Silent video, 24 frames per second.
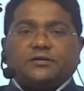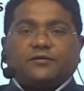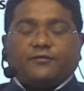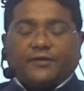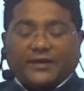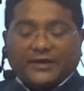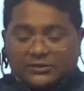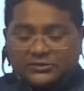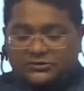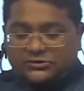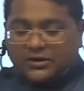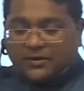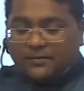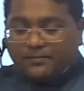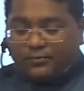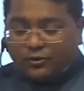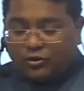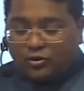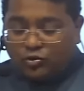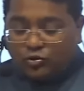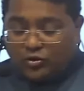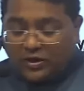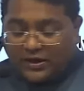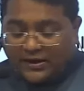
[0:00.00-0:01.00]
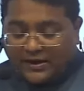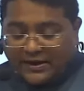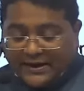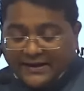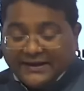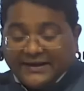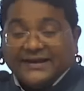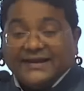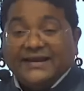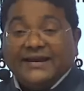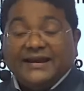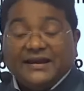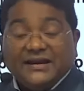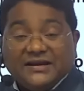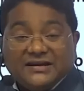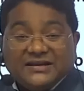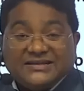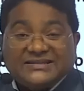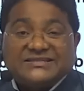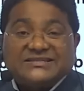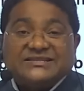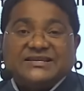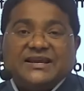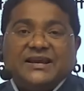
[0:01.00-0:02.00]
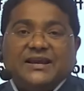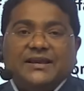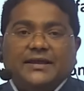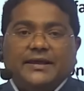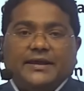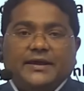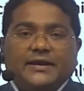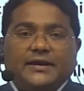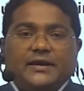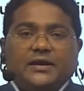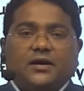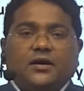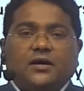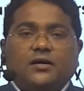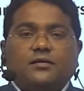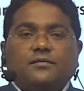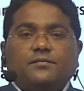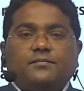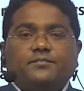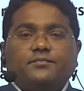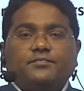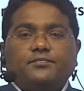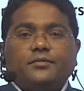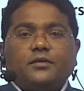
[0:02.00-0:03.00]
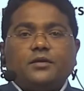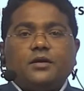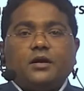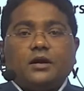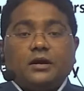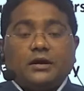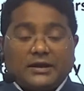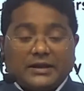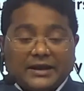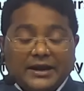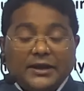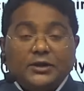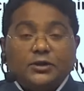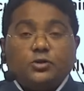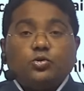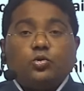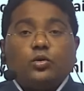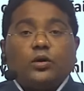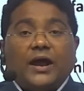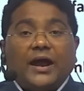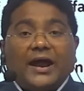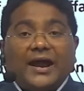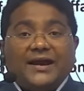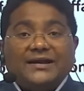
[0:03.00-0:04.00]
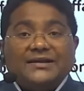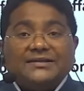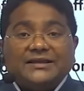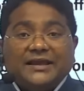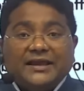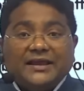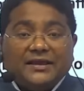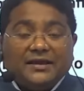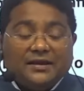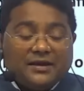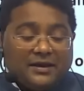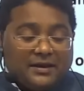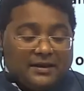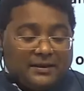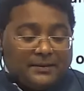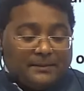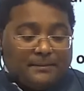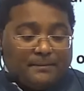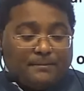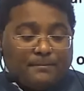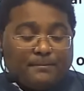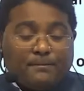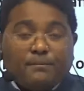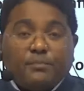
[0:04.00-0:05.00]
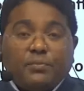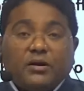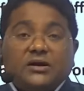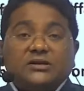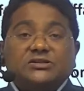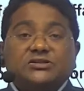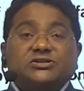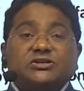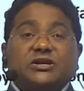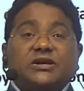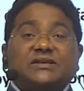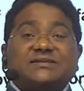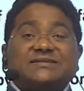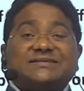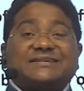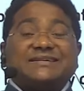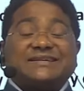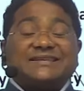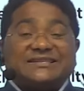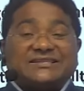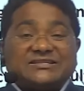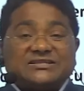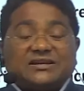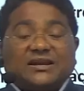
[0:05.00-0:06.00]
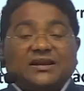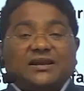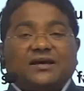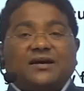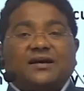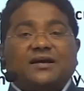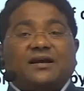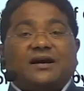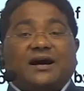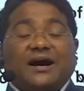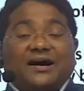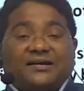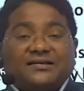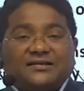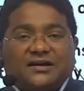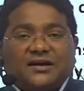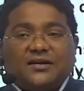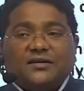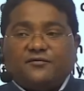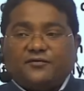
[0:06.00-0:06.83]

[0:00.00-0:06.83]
For example, you are writing industrial area, try to add the Burgess, Crystallar, other.